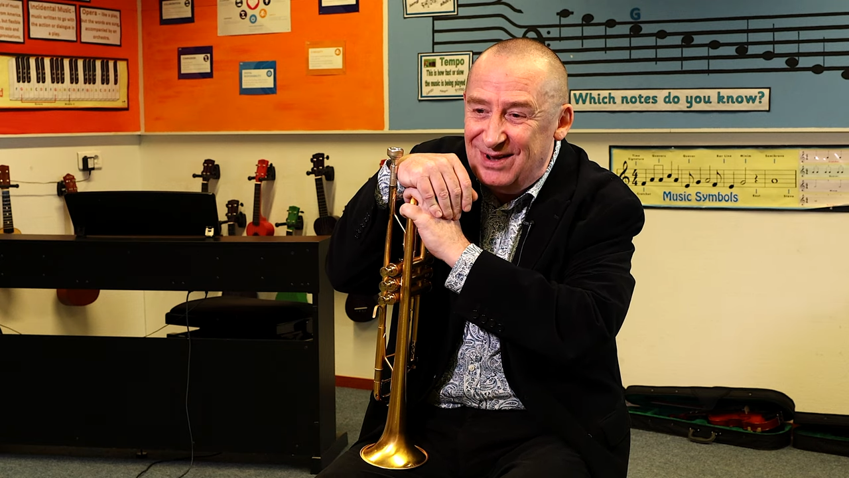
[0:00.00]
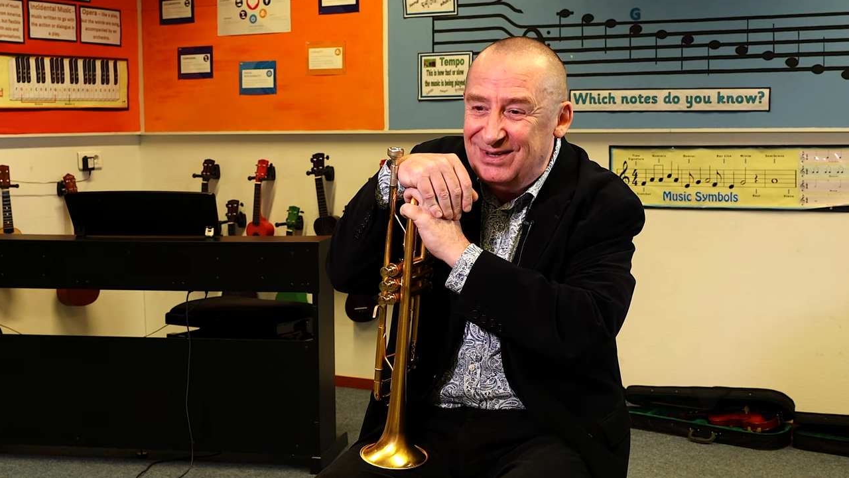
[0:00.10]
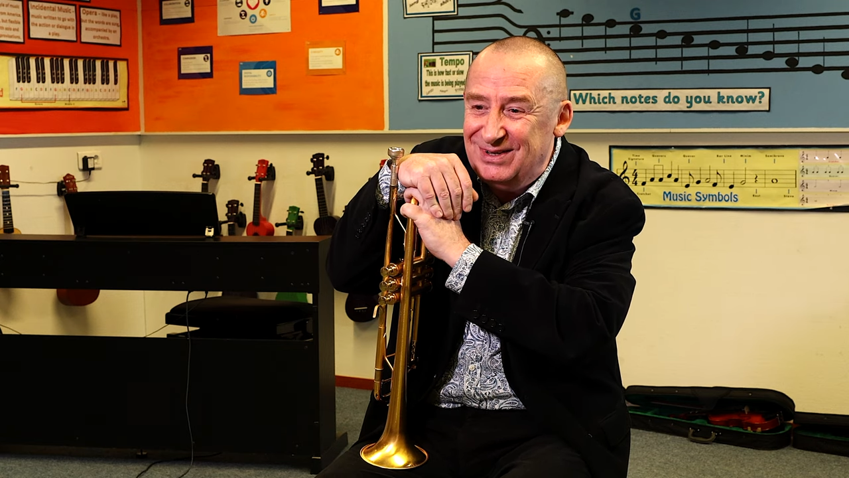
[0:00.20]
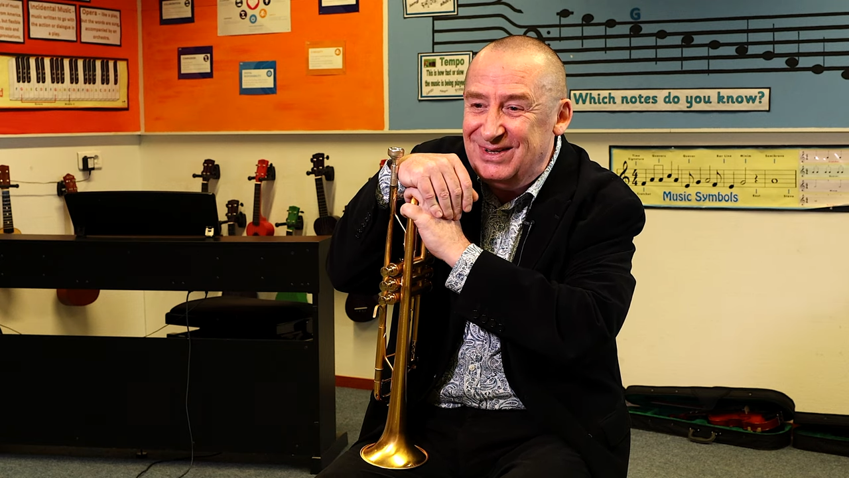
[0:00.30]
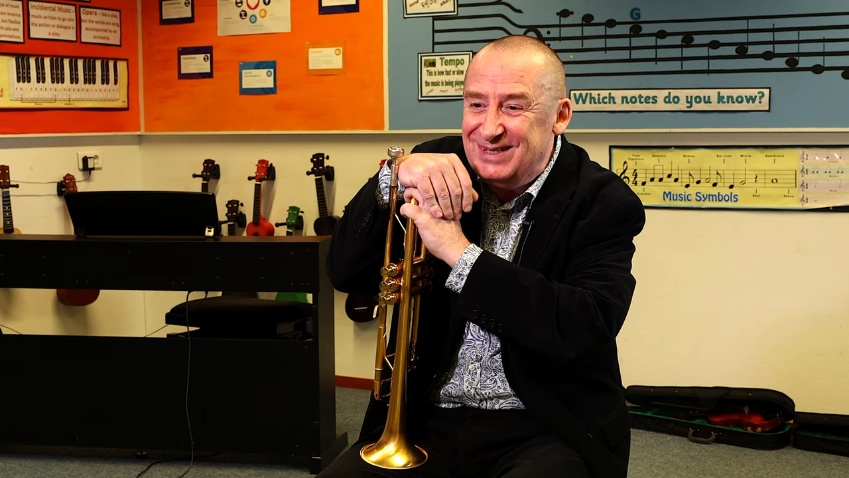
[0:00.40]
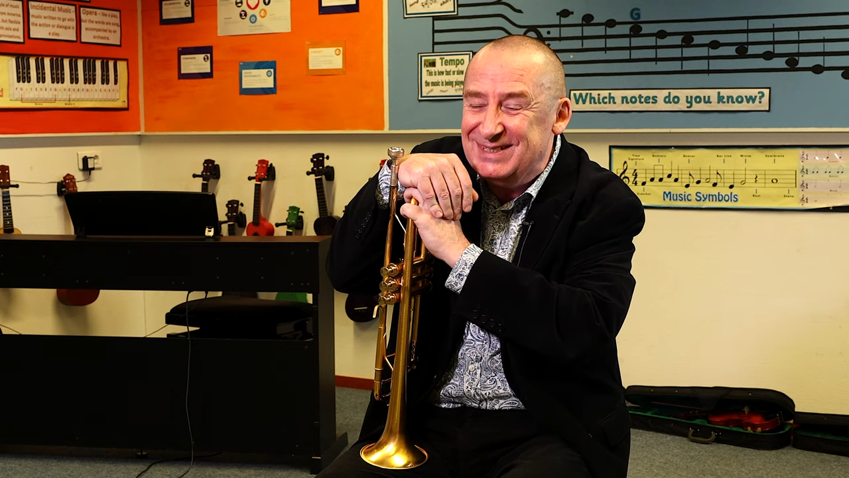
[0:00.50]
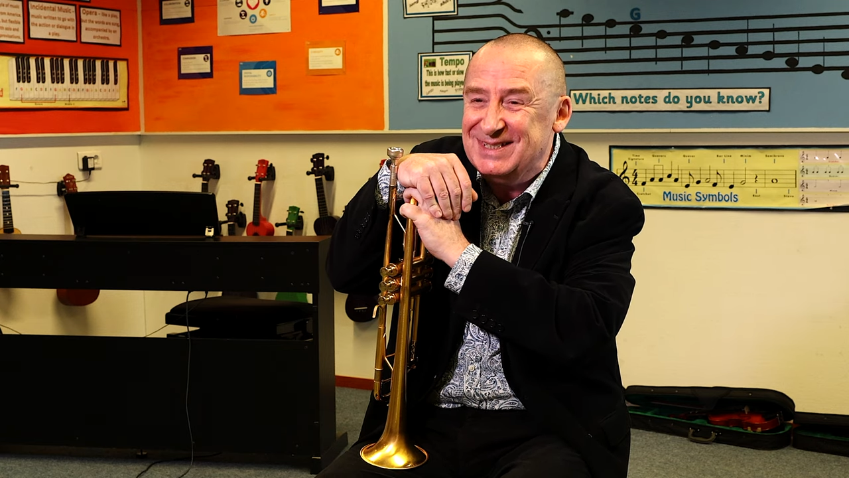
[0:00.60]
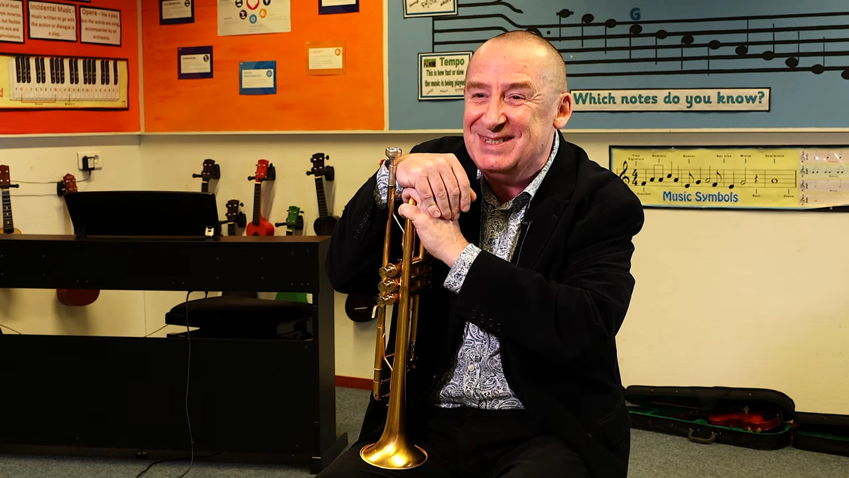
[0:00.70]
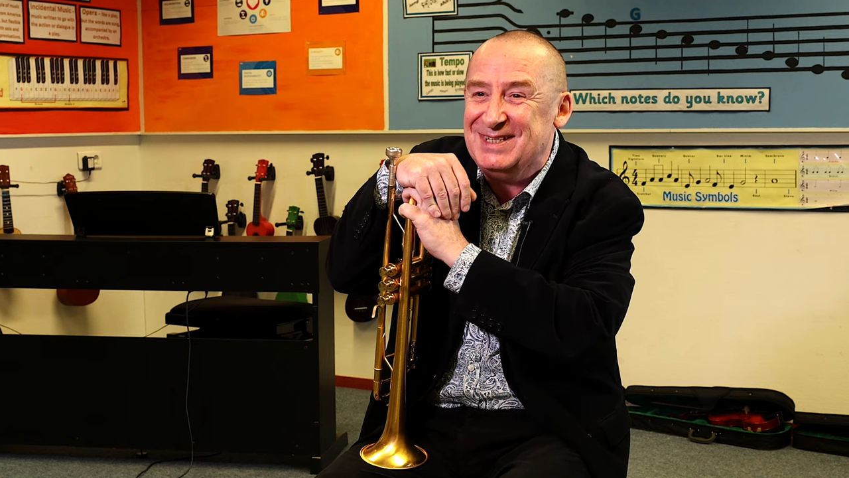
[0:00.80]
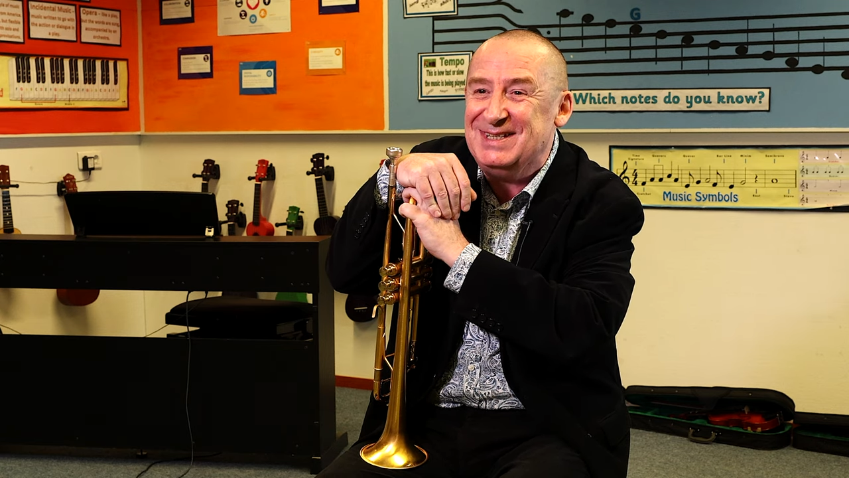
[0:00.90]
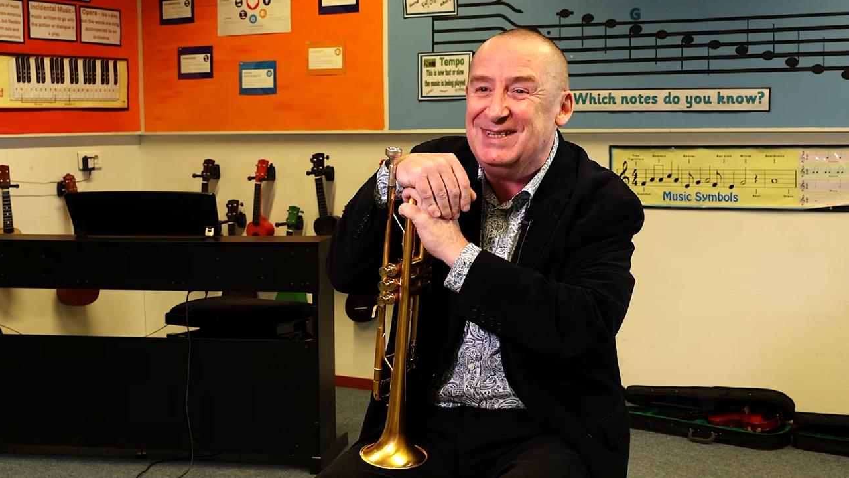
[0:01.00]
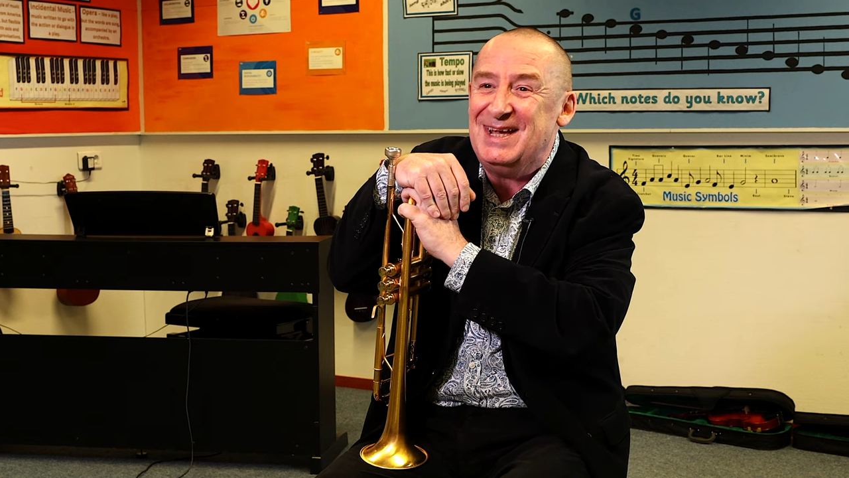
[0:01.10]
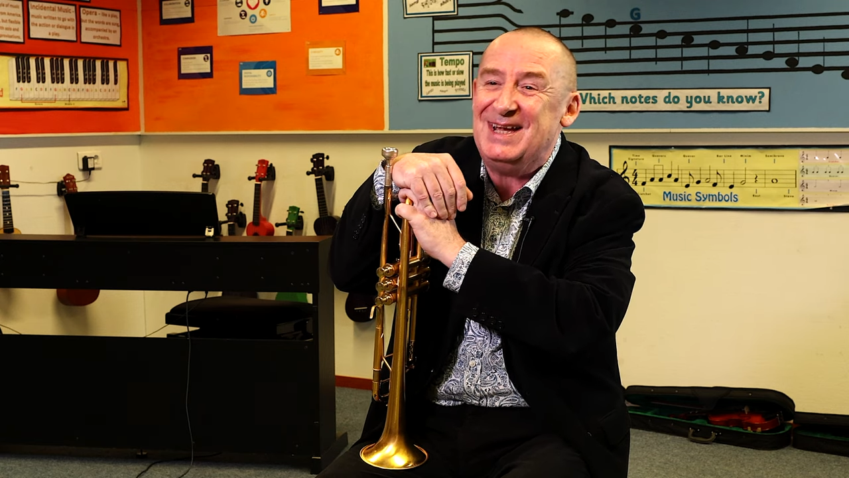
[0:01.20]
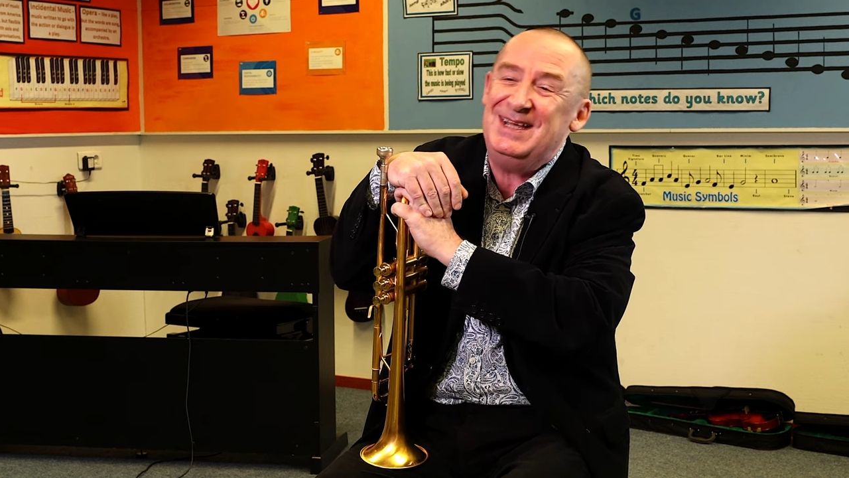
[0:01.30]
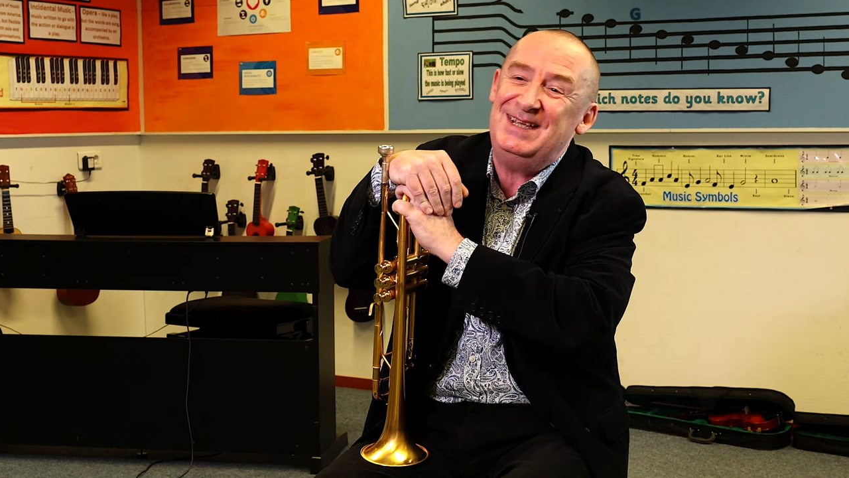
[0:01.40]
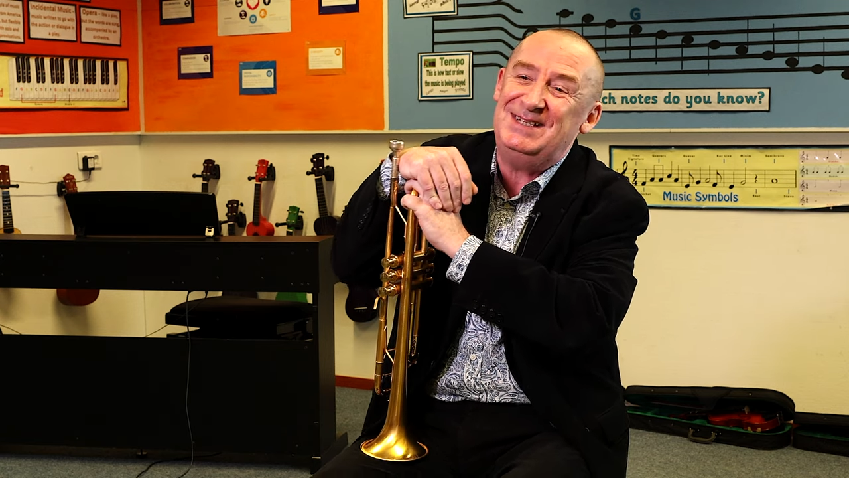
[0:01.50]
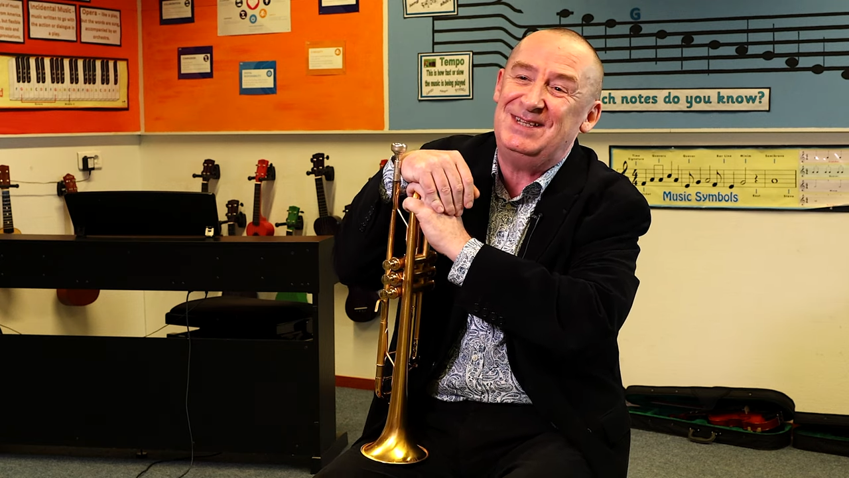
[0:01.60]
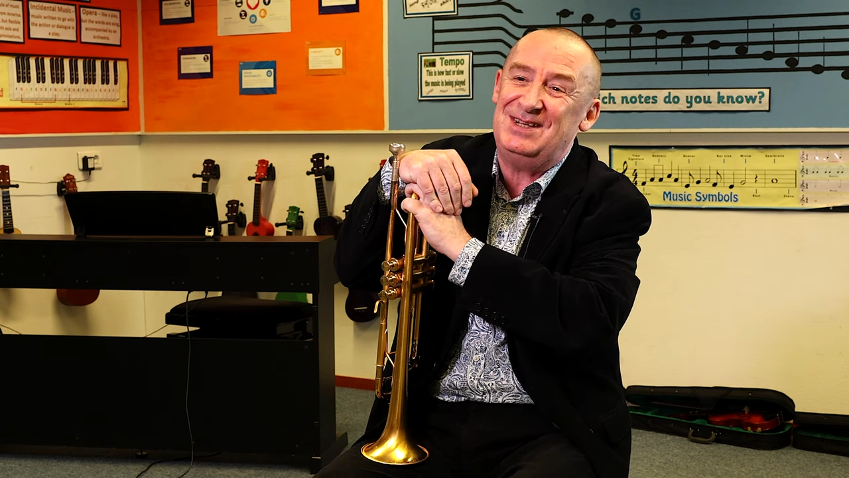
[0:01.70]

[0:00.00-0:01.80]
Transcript: listen to that. He's